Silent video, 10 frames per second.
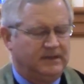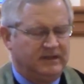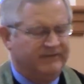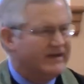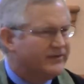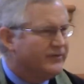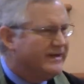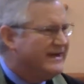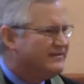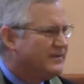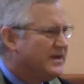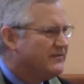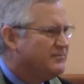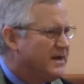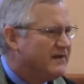The victory
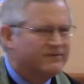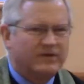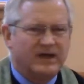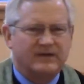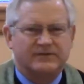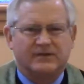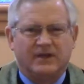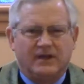is meant for us